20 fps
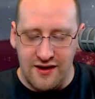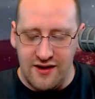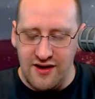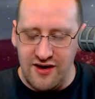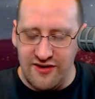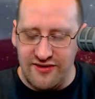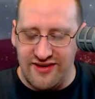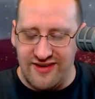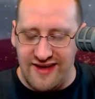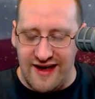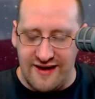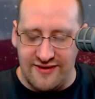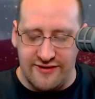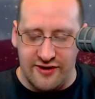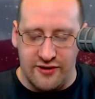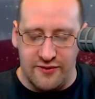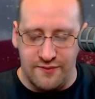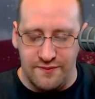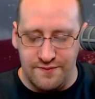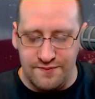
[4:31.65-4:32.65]
Here's his
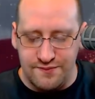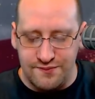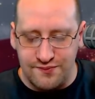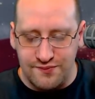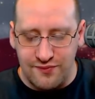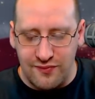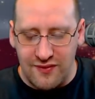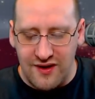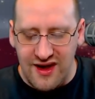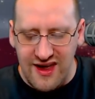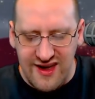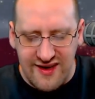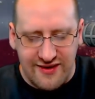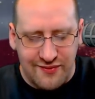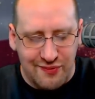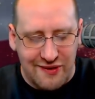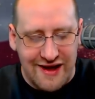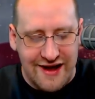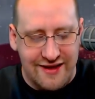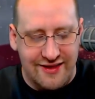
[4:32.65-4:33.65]
answer. He
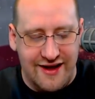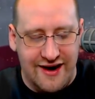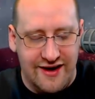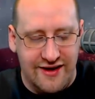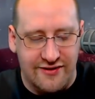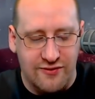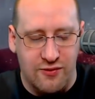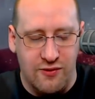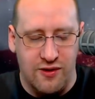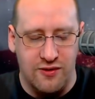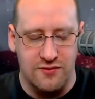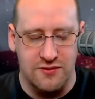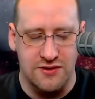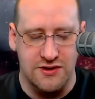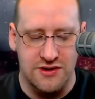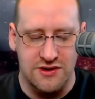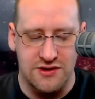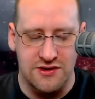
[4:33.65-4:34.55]
explained that he's, quote,